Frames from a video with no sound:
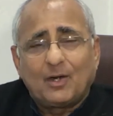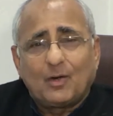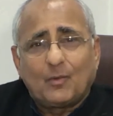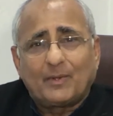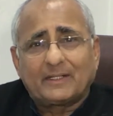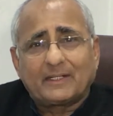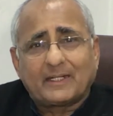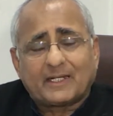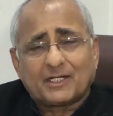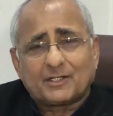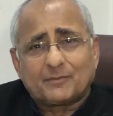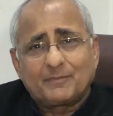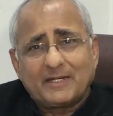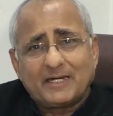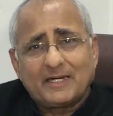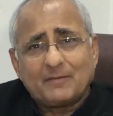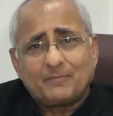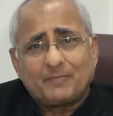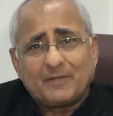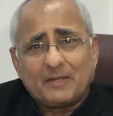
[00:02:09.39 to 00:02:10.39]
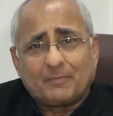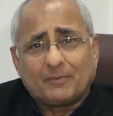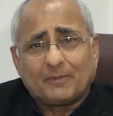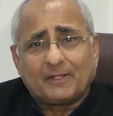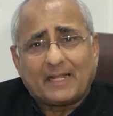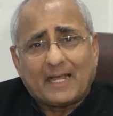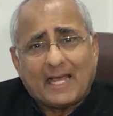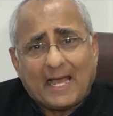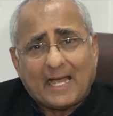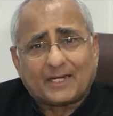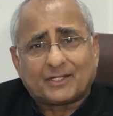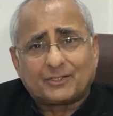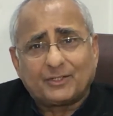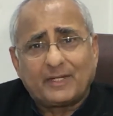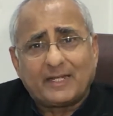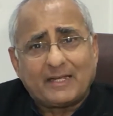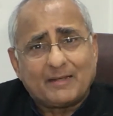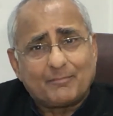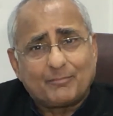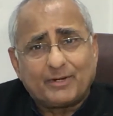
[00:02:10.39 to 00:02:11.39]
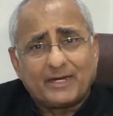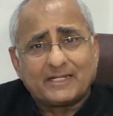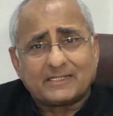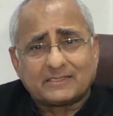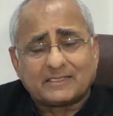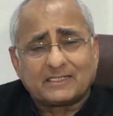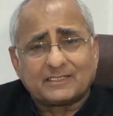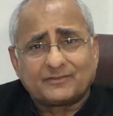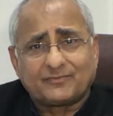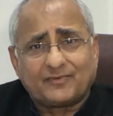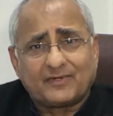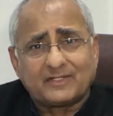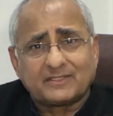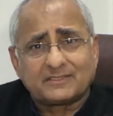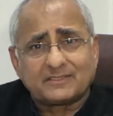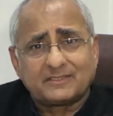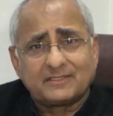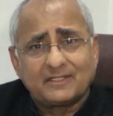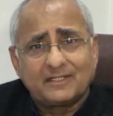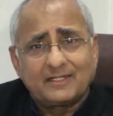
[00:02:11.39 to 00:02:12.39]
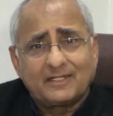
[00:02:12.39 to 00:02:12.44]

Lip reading: when the Kashmiri people actually embraced us first